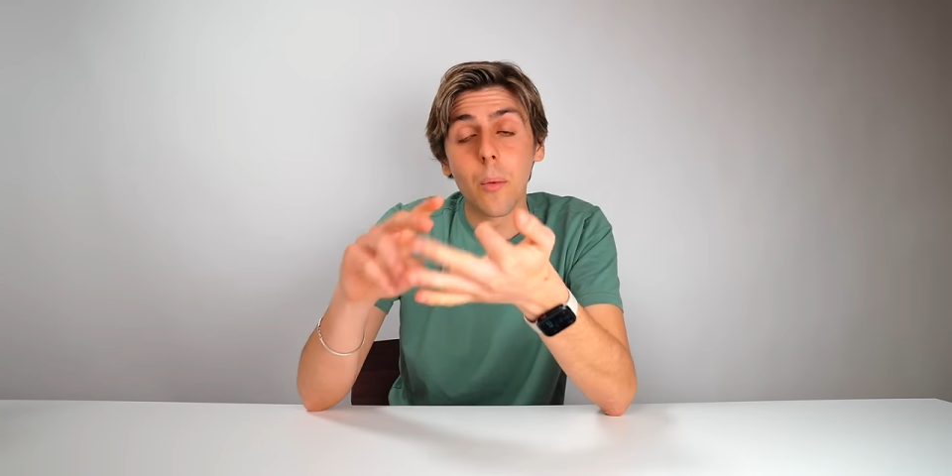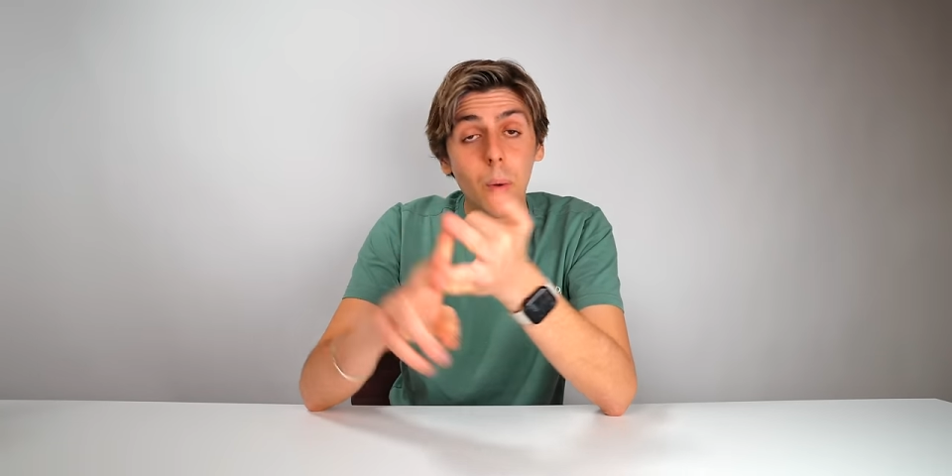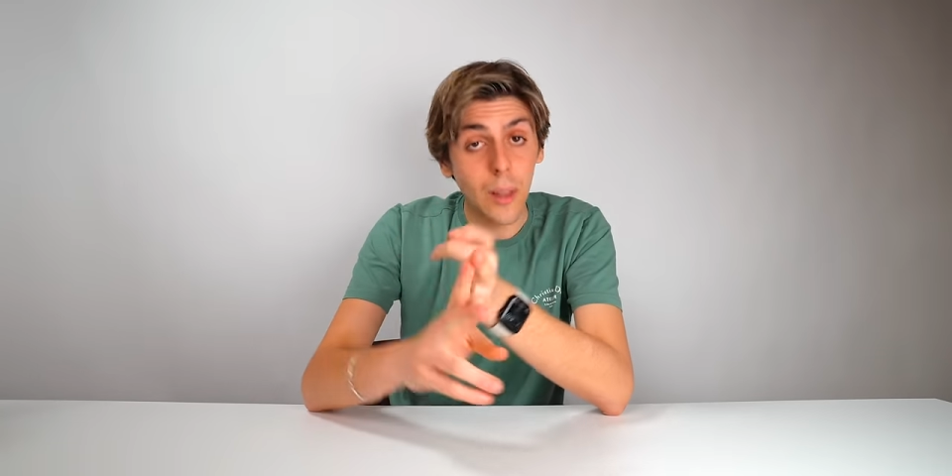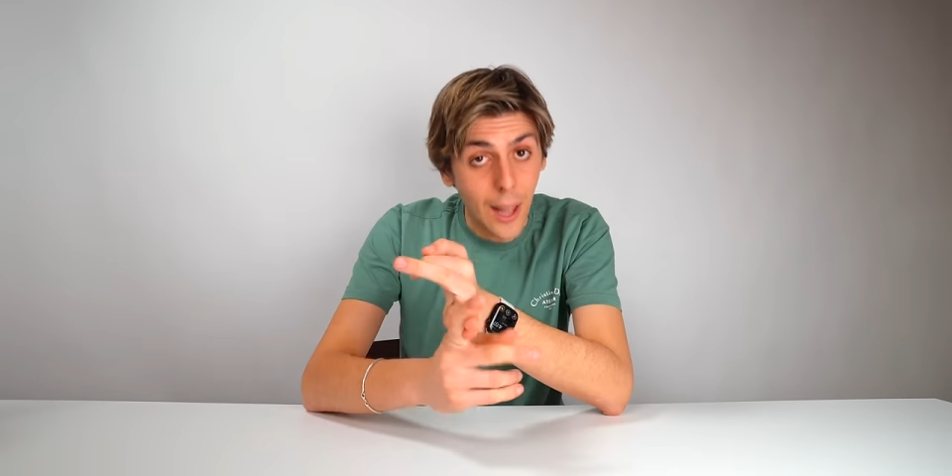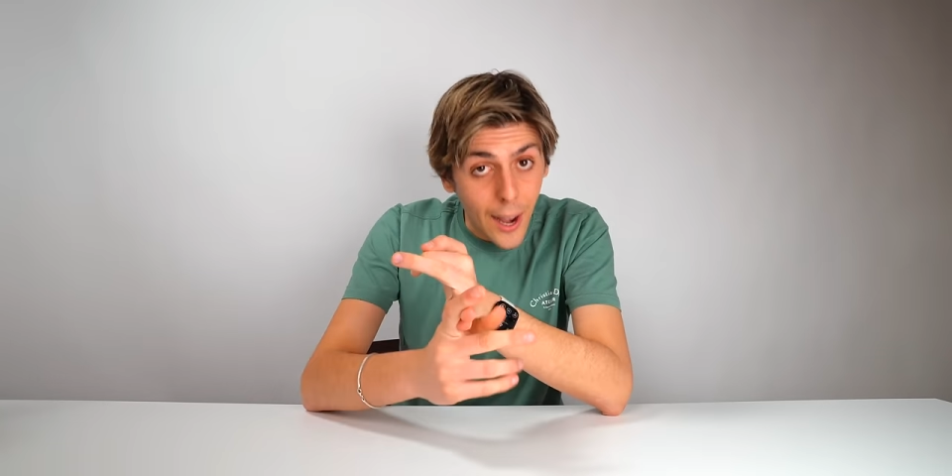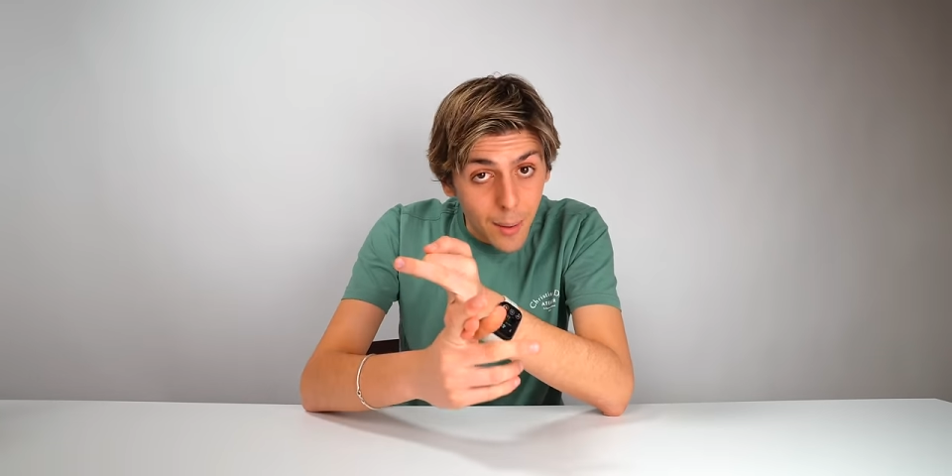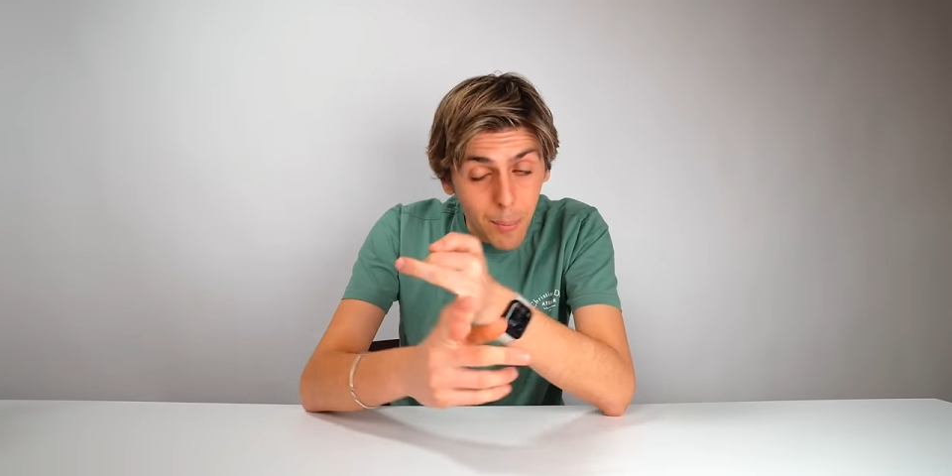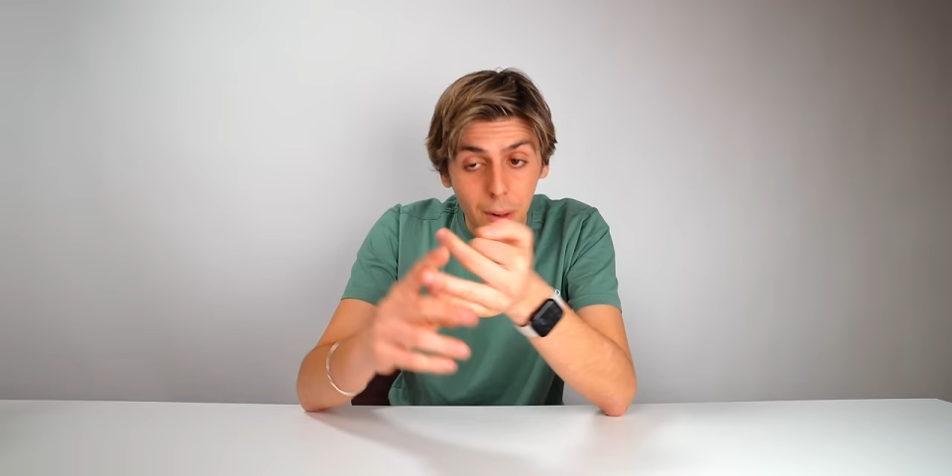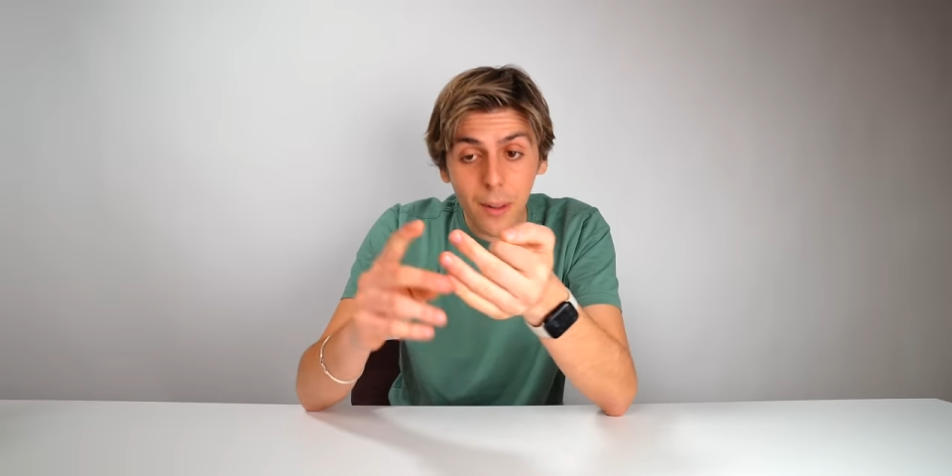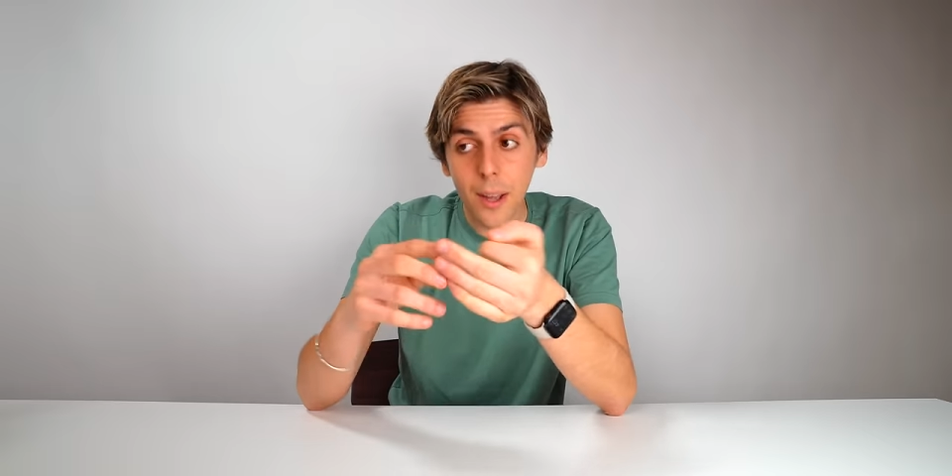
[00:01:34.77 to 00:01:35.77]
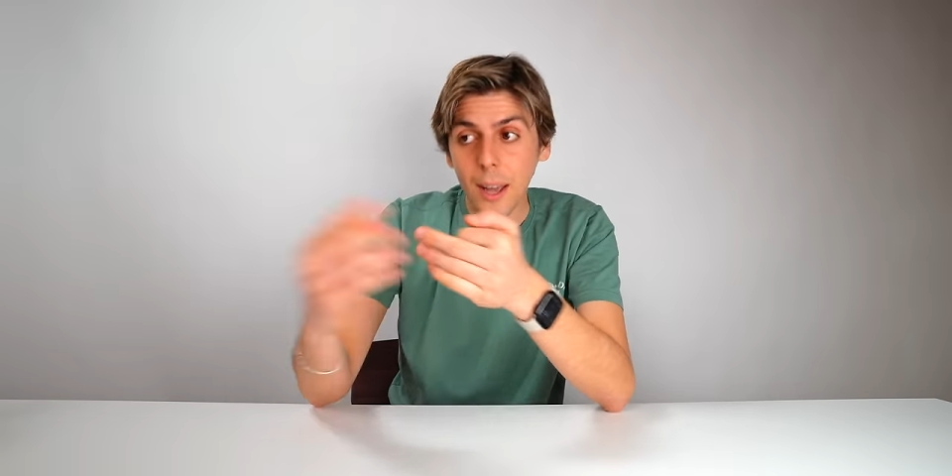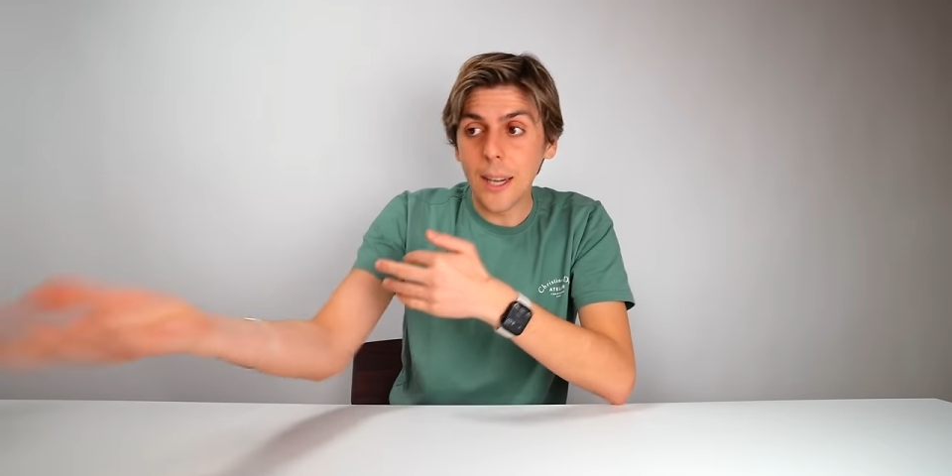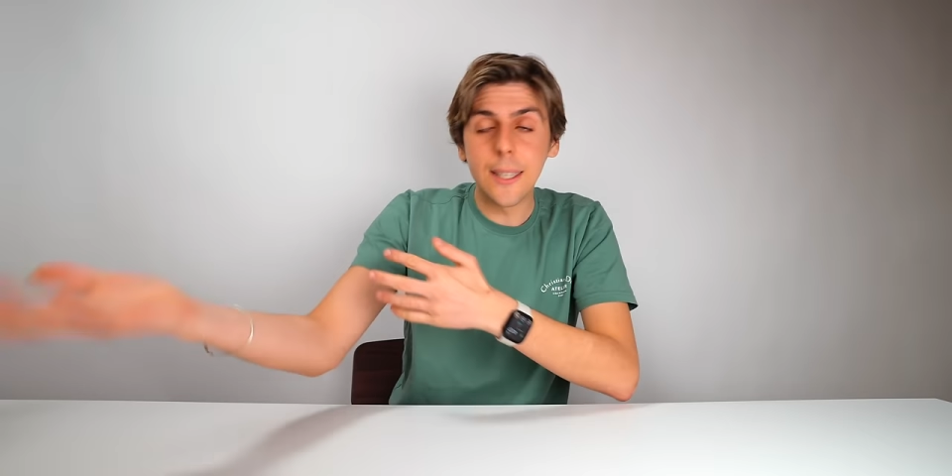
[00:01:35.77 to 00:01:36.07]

reliable and